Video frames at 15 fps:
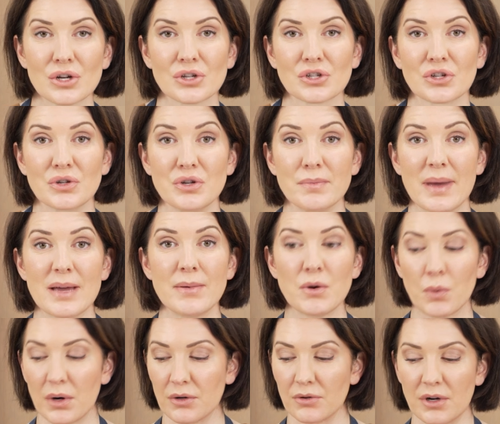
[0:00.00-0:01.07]
So you may be
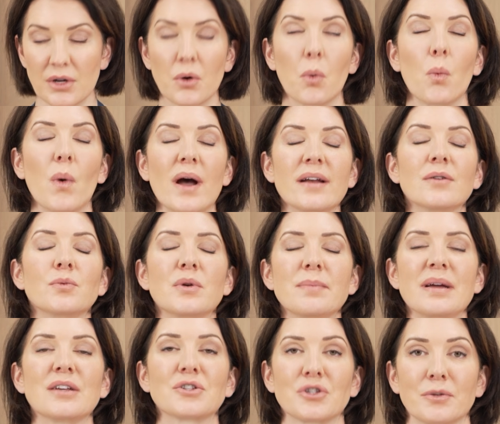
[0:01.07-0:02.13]
wondering, why did we
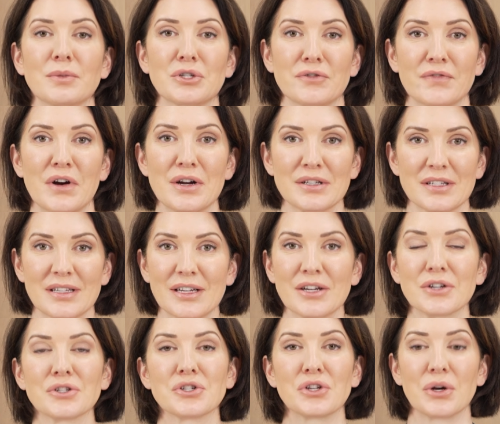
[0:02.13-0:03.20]
make so much
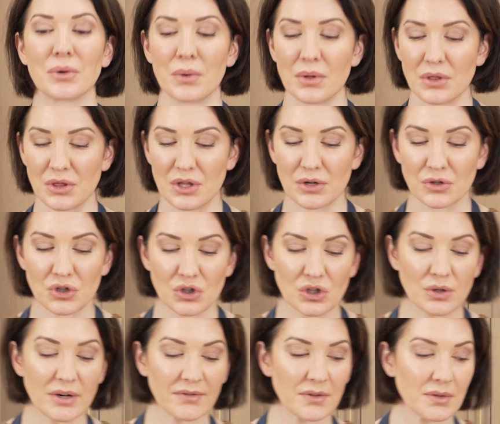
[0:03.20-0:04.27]
frosting? So there's
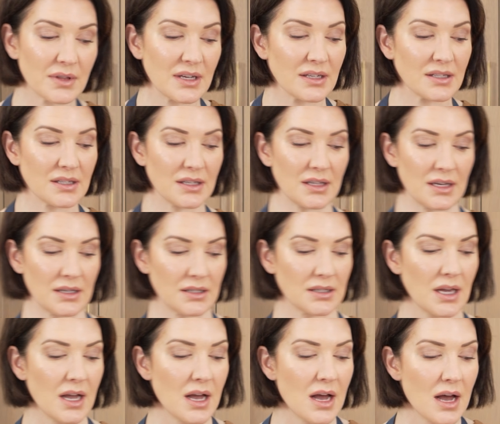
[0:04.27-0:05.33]
2 different things to this.
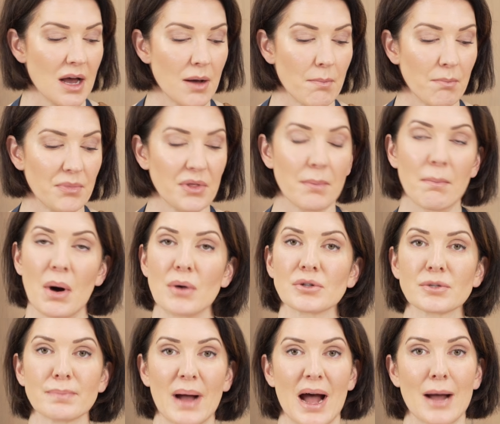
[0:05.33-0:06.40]
The
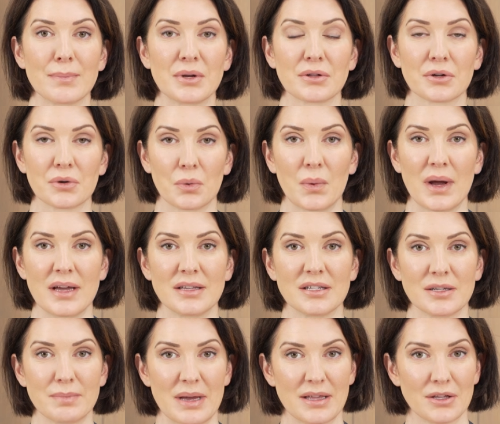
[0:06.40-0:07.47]
most popular way
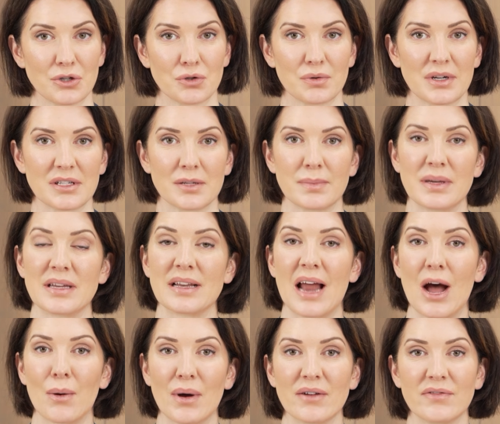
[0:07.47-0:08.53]
to make this recipe and
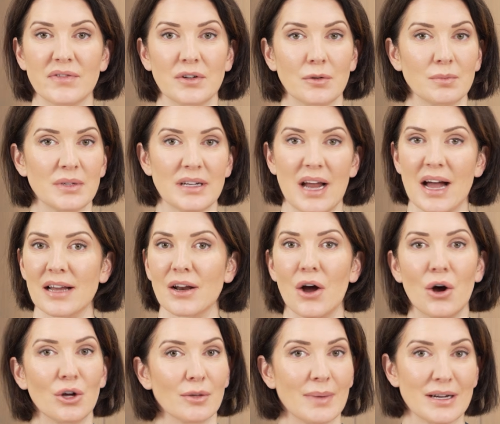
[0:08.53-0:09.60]
how I filmed it on
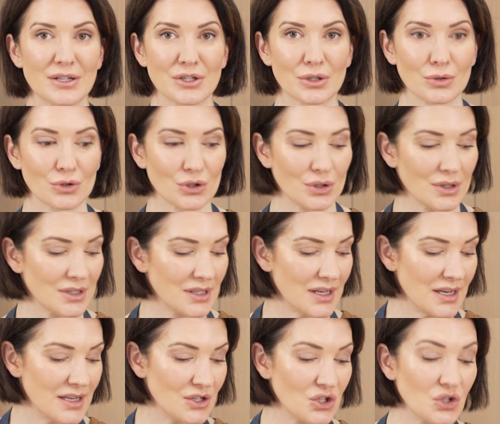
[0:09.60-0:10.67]
all my socials
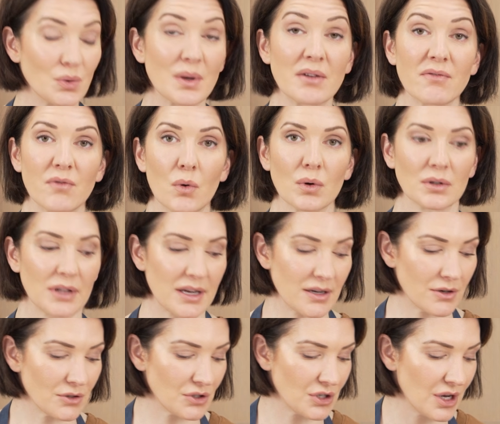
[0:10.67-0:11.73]
is doing 4
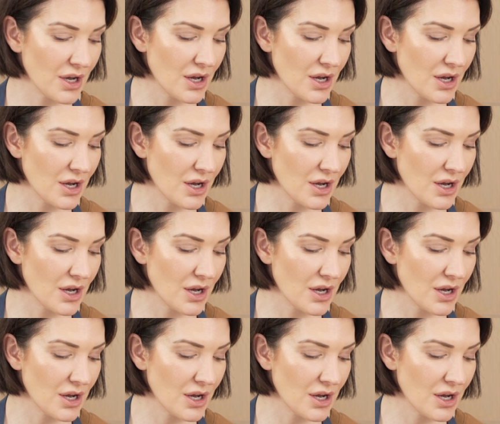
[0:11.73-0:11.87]
layers.